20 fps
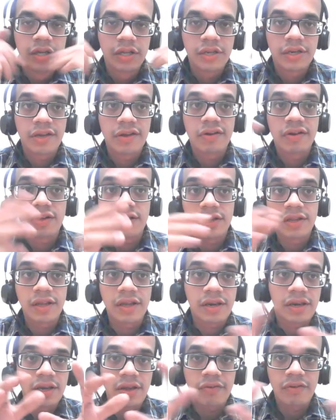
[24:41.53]
they
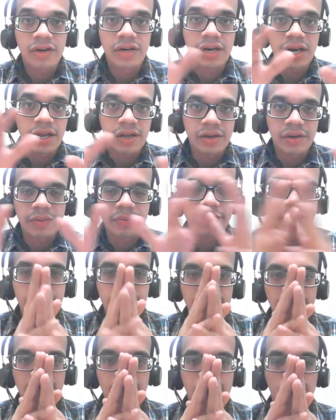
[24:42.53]
will
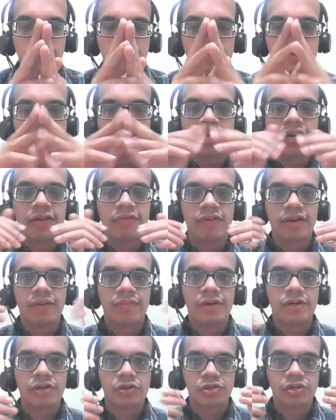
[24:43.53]
be information
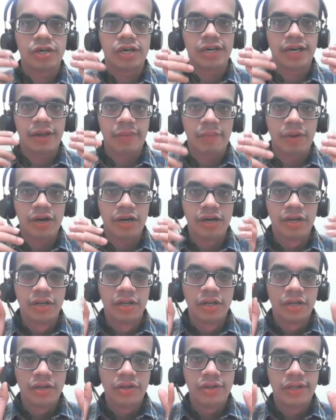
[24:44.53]
available to by demand
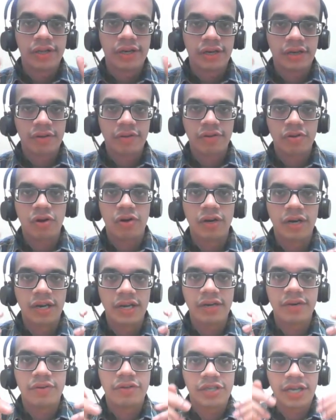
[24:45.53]
using the
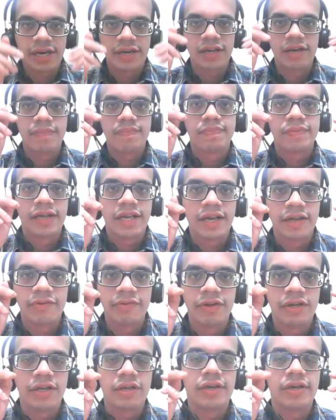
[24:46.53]
online channel
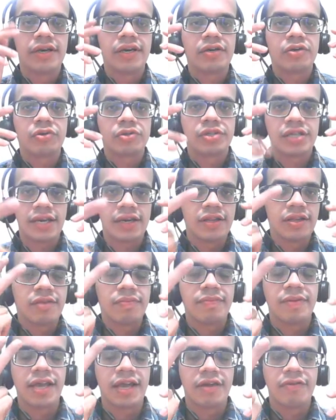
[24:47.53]
behavior. There are two channels
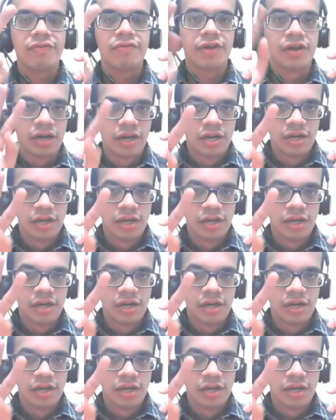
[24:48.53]
behavior.